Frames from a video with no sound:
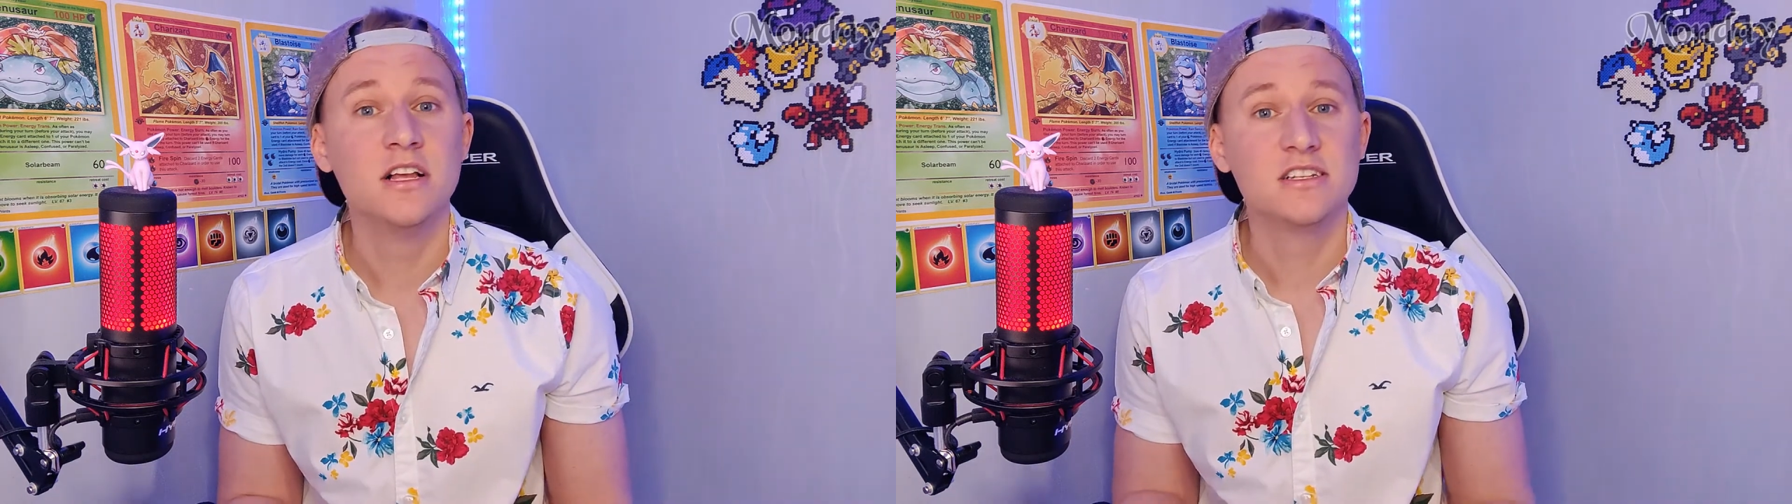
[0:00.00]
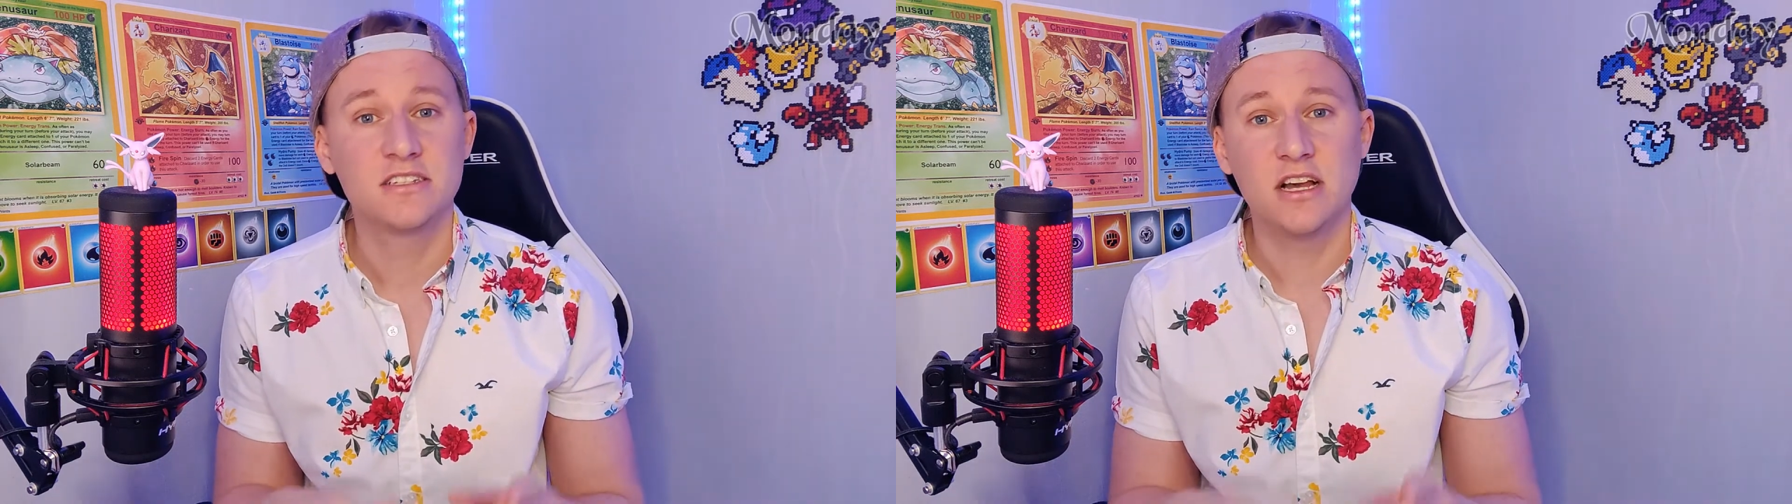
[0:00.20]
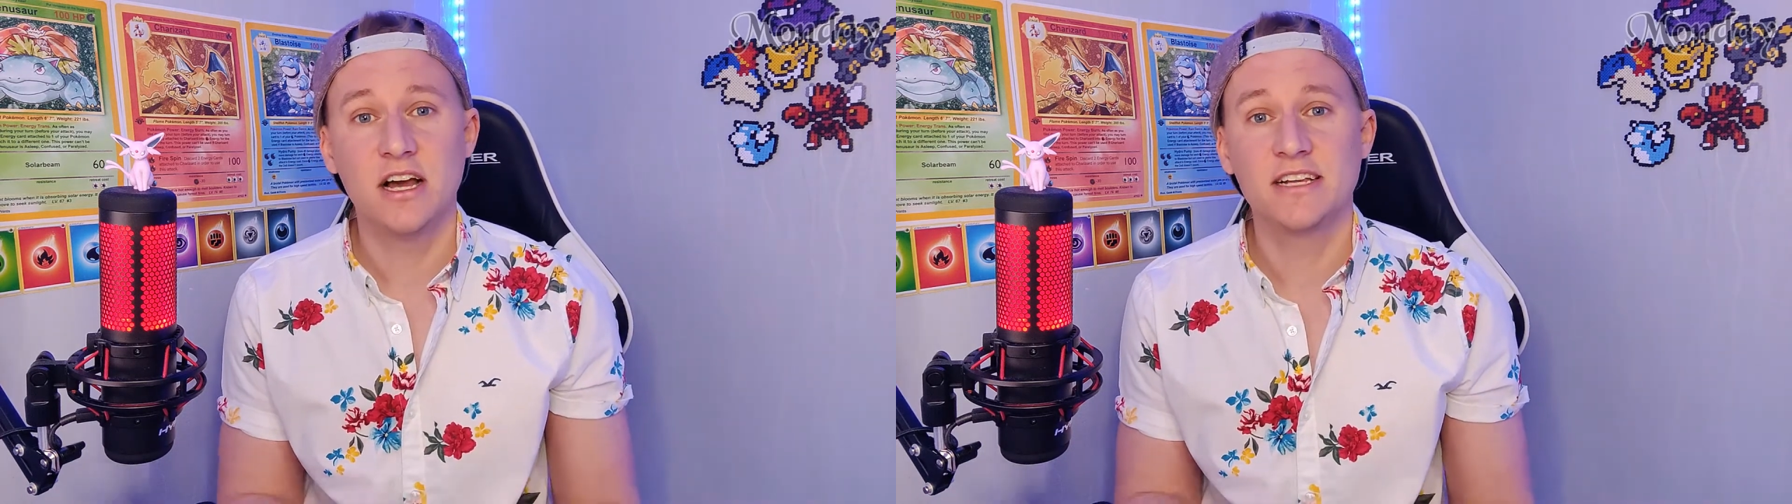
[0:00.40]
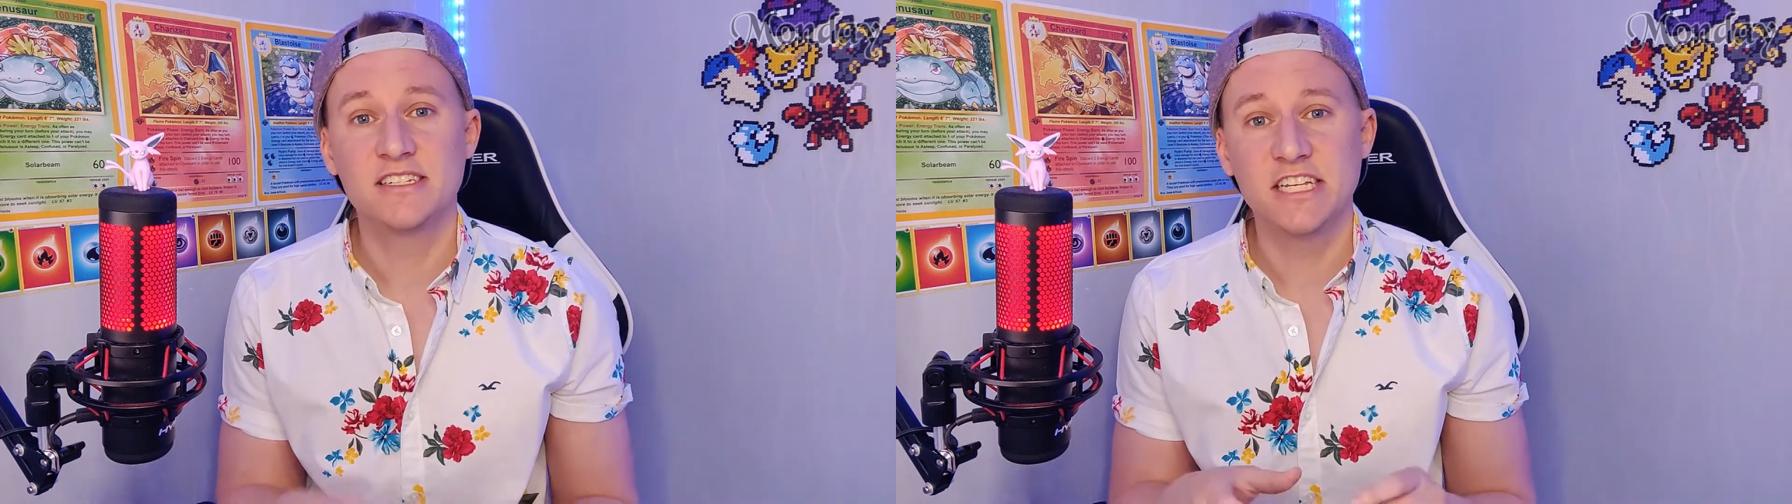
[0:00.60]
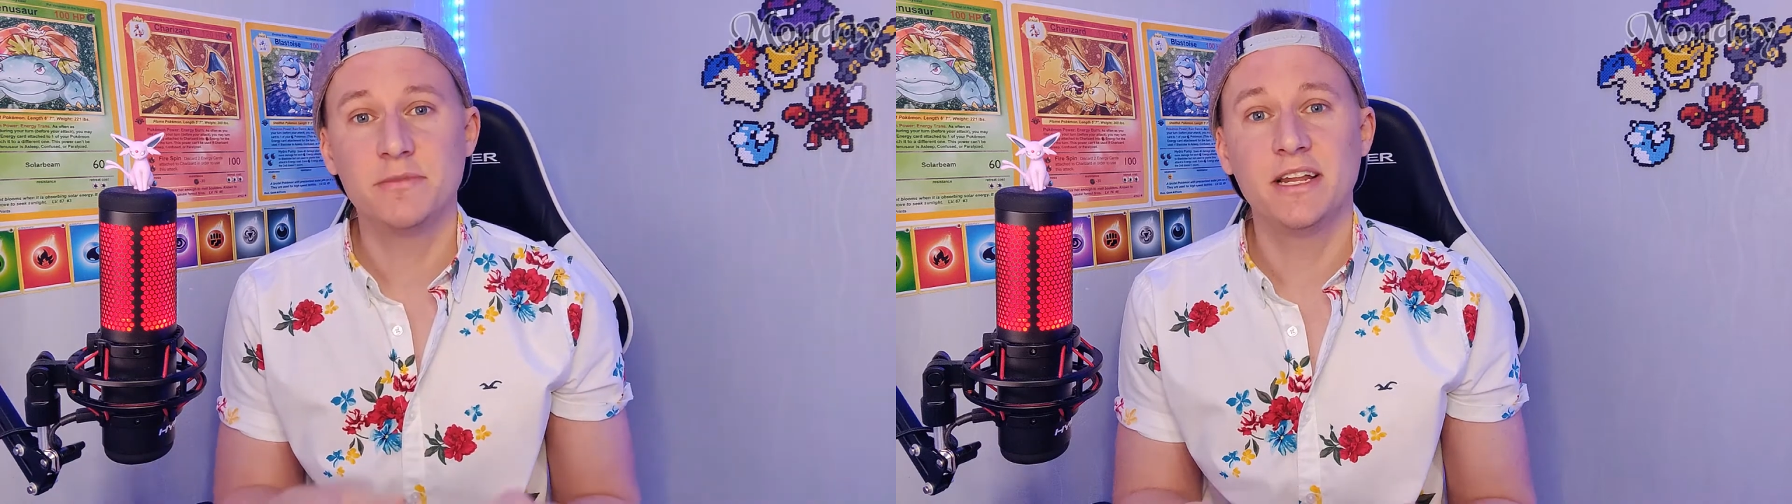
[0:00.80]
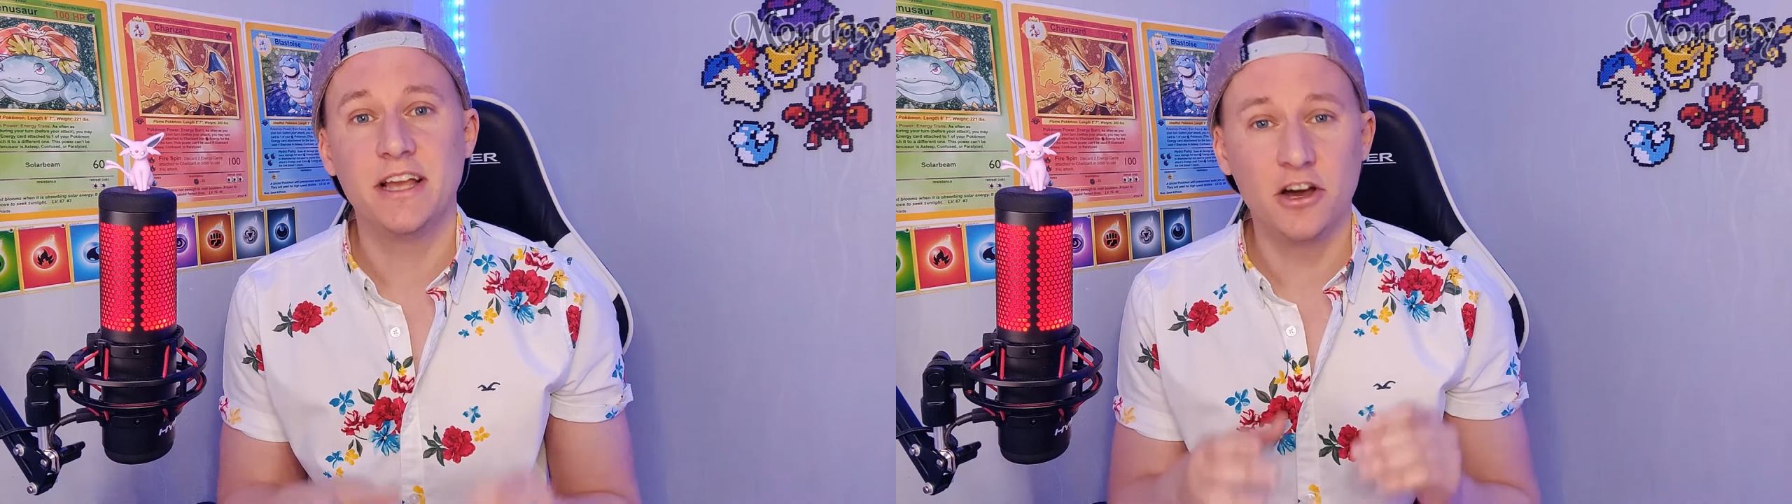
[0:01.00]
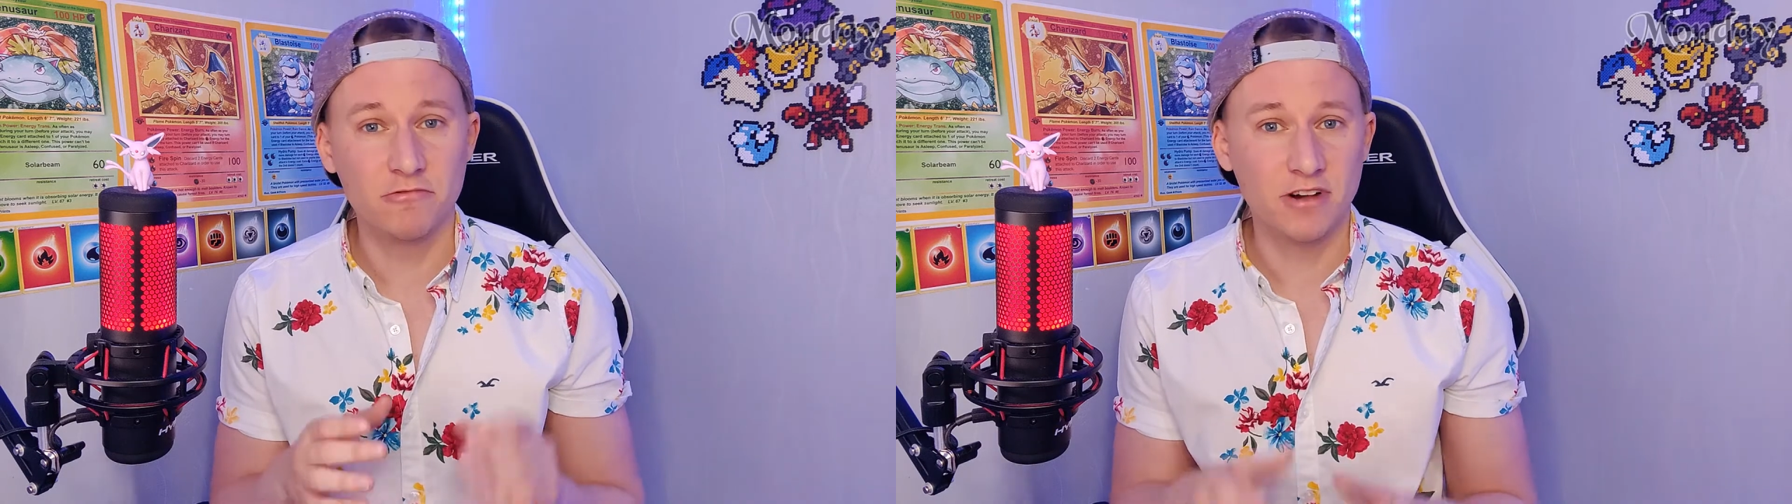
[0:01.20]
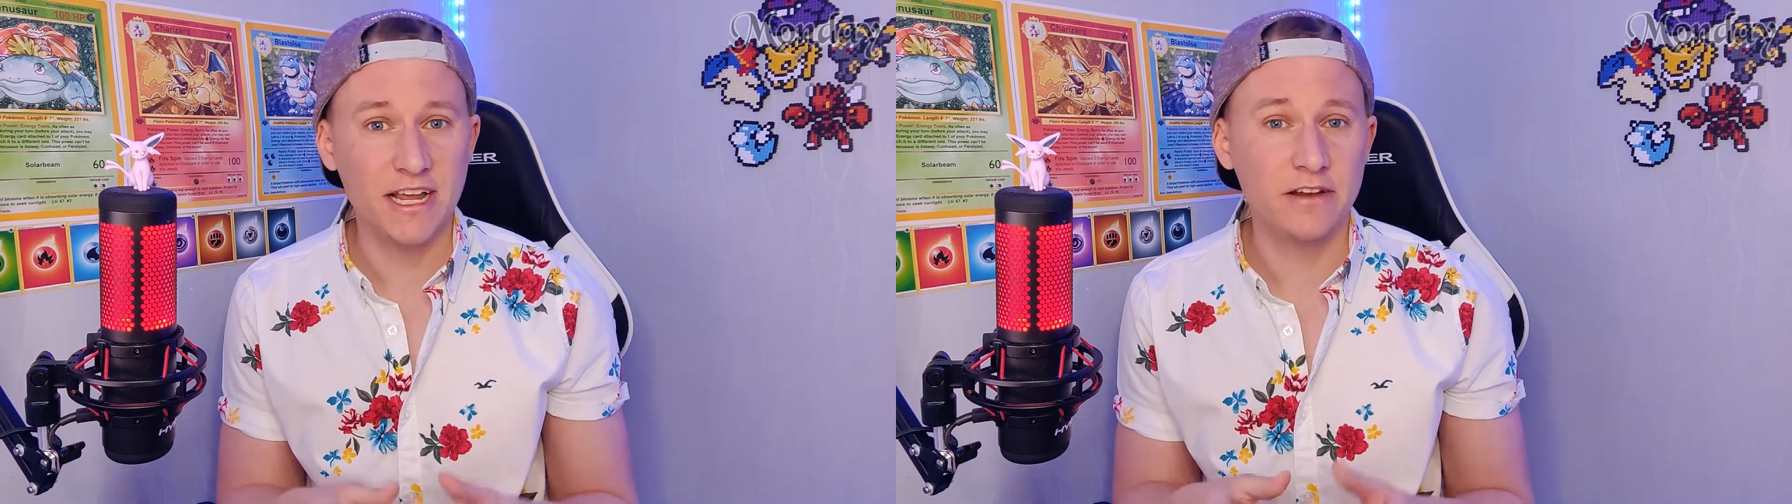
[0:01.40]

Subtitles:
starting seemingly unrelated